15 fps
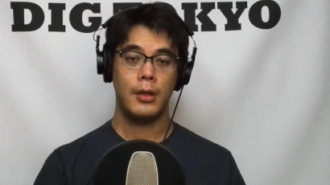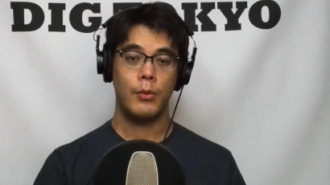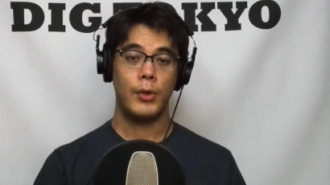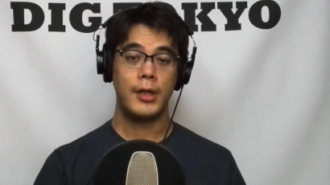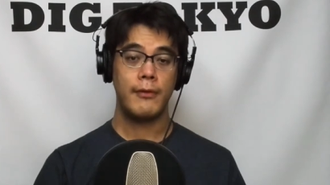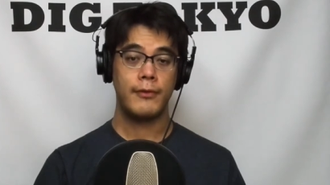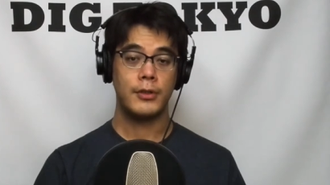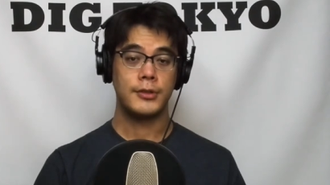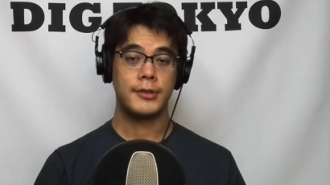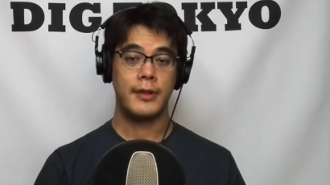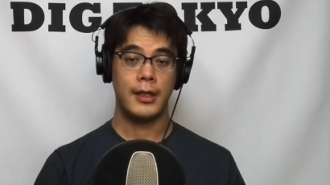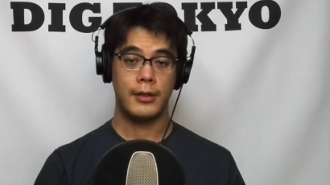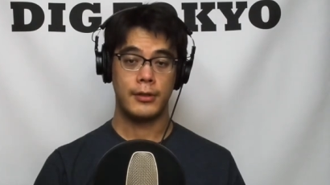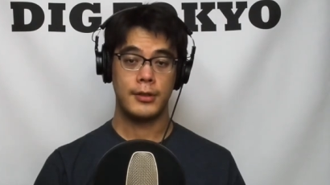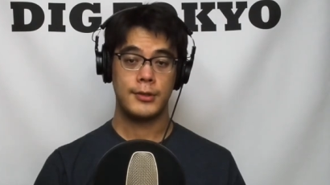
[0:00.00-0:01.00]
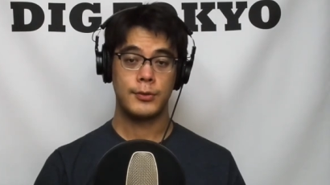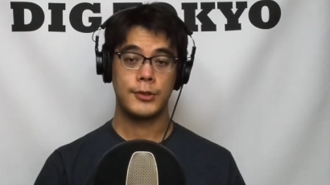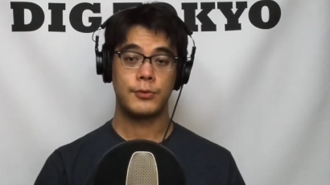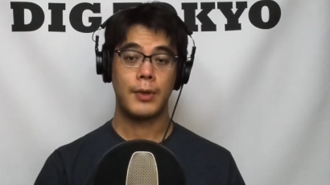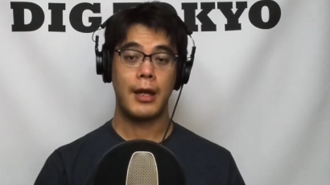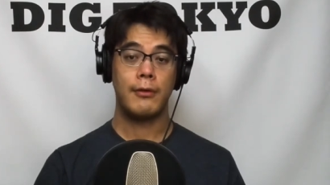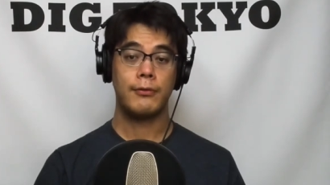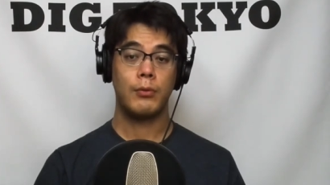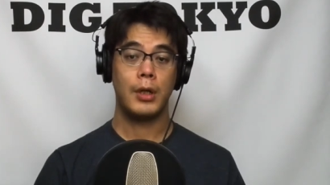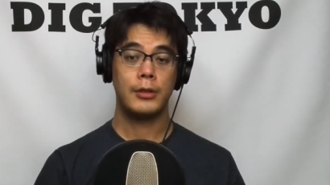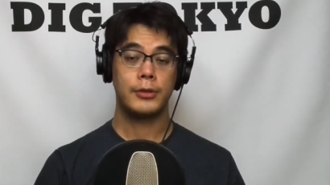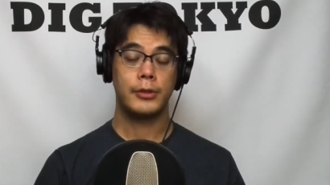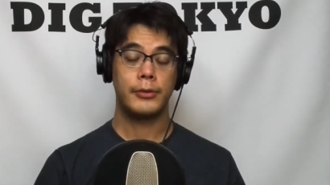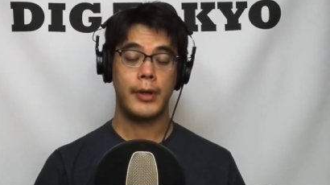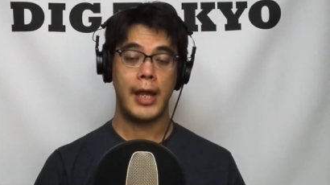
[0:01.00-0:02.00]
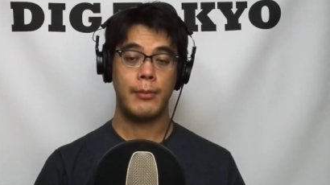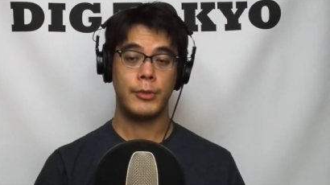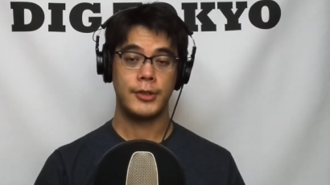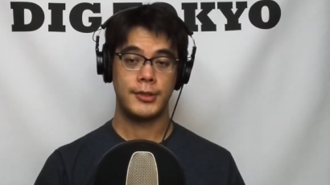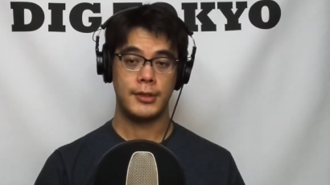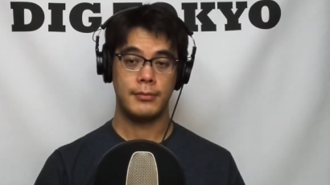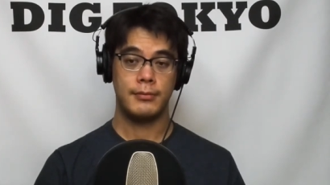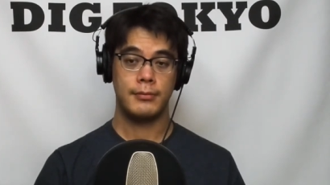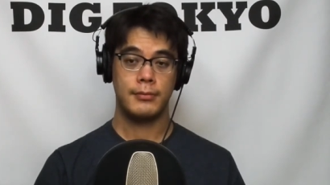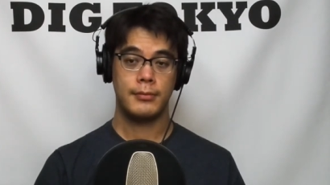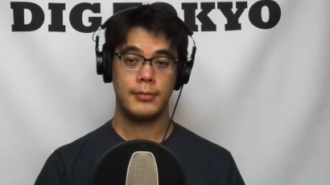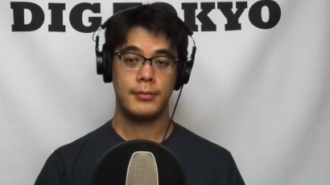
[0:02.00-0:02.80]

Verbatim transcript: One of those thinkers was Ralph Waldo Emerson.